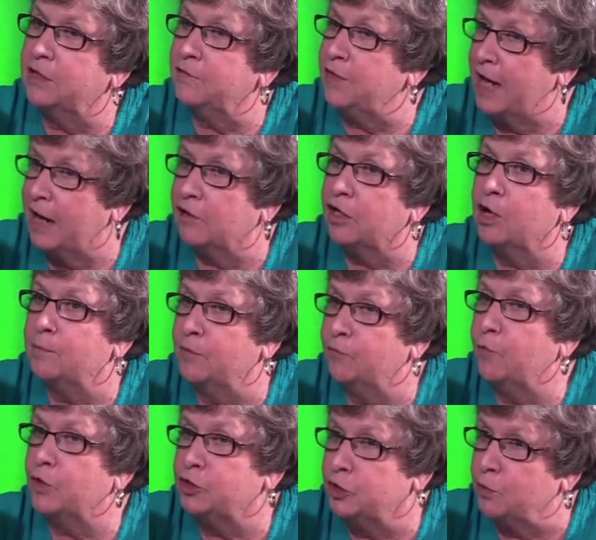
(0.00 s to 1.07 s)
of the outcome of
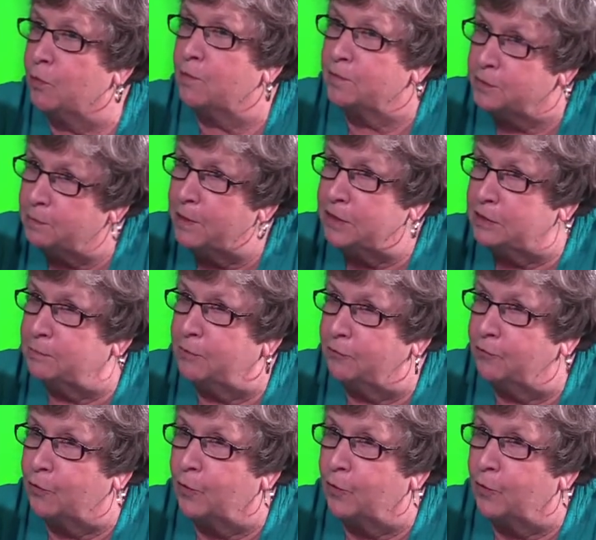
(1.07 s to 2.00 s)
what you were responsible for.